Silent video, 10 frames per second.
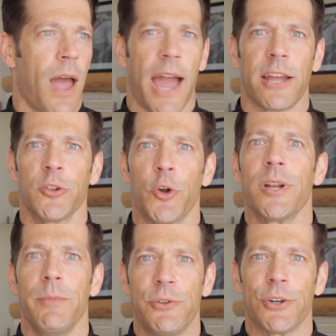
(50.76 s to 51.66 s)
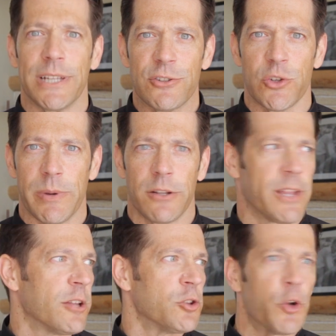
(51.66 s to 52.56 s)
can learn a musical instrument,
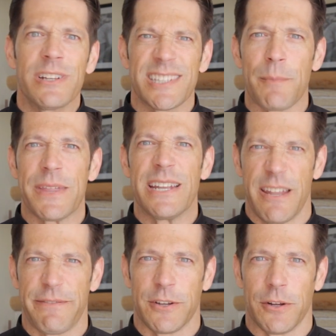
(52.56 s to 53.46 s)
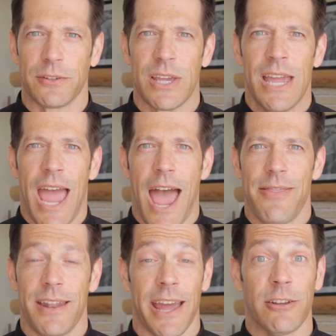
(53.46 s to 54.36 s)
learn something difficult,
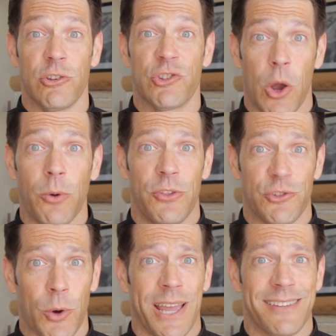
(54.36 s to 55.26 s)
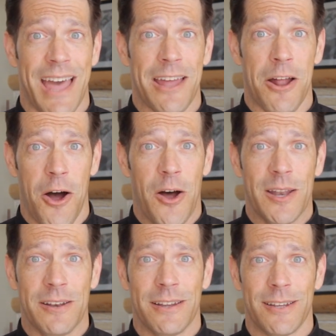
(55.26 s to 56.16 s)
and then I can showcase that
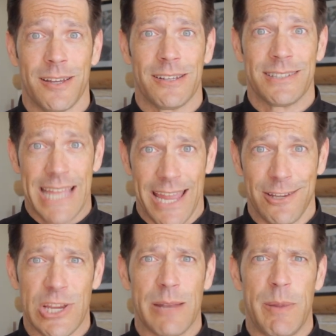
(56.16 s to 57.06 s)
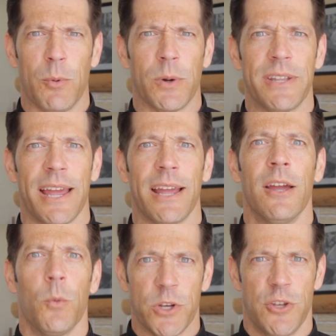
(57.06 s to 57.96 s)
on stage, and people
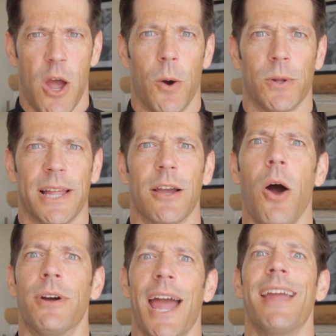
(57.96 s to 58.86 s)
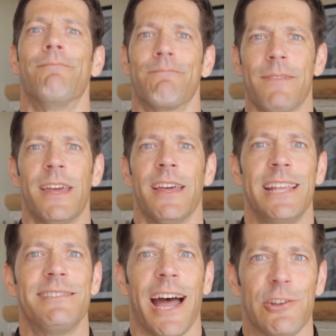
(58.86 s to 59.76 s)
would know, oh, hey,
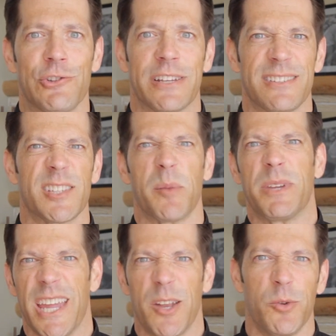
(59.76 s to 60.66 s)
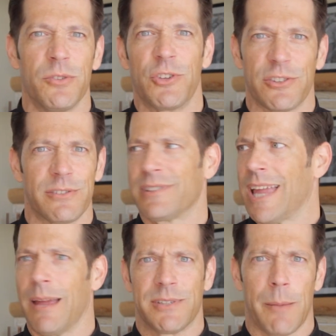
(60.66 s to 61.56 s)
he's not just some kid who just
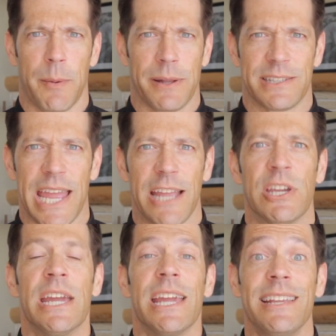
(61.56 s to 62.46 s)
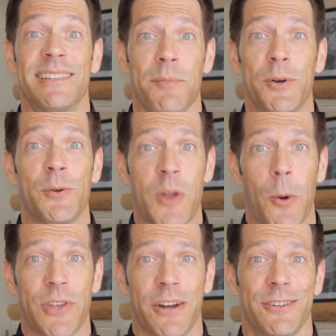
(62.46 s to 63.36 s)
stepped up on stage. He's someone who
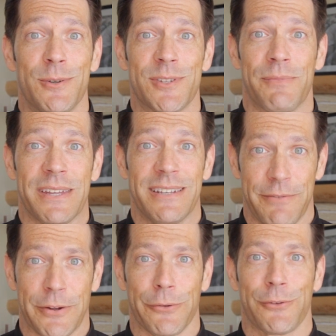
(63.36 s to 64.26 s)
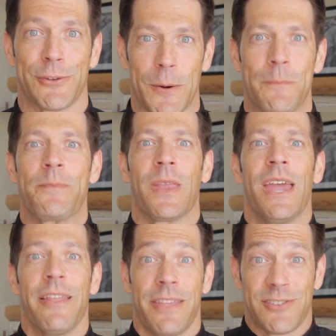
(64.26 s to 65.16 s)
knows do something difficult. So
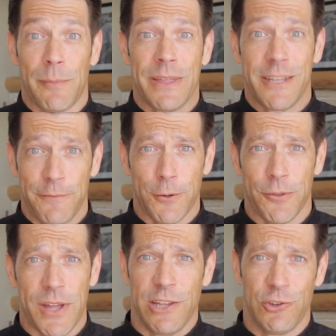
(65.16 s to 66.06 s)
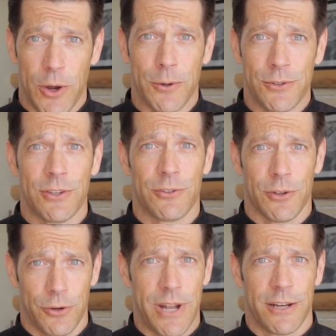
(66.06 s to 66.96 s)
the something difficult that he chose to
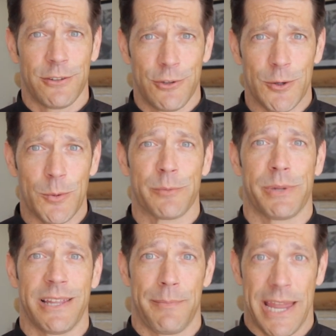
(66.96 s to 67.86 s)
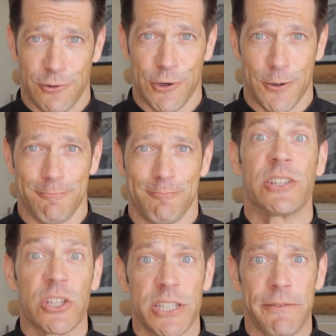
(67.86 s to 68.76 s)
learn how to do was play the banjo.
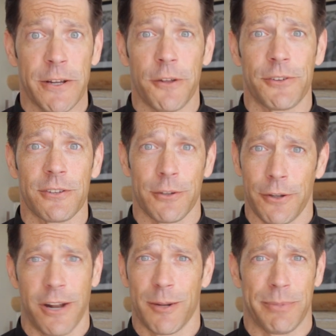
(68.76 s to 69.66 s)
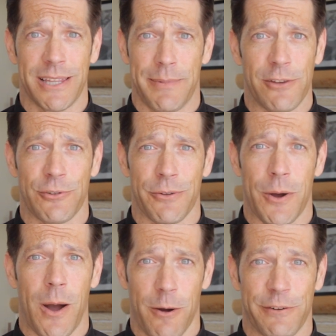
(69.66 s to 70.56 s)
It's difficult to learn how to play the banjo,
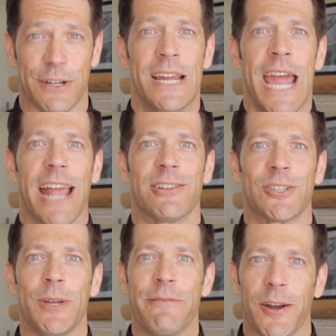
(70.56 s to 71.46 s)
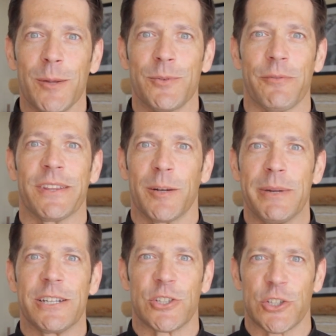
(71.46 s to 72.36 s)
though, however, and so he found himself a little
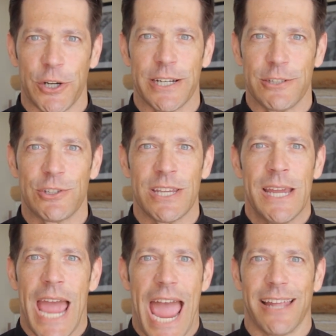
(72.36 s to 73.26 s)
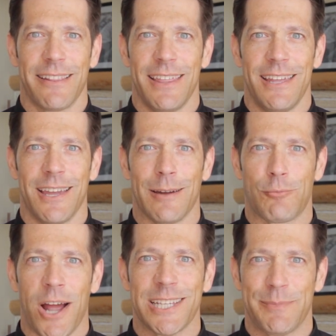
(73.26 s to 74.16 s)
bit discouraged at the
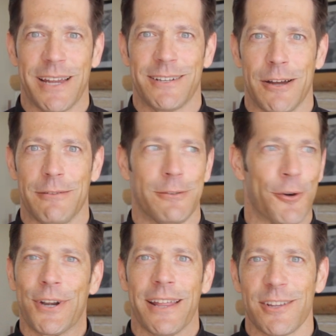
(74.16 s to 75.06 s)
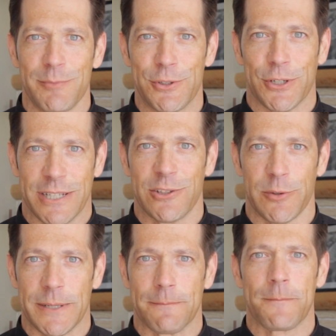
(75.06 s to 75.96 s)
prospect of learning this musical
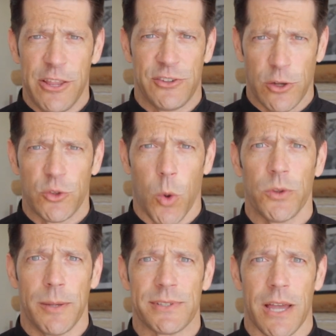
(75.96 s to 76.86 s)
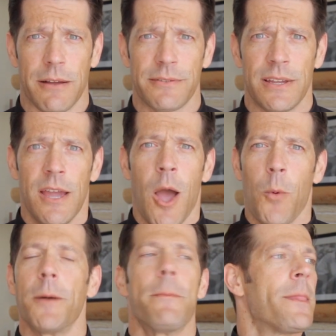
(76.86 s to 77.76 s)
instrument. He told himself,
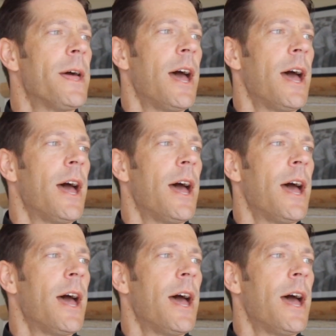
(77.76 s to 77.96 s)
well,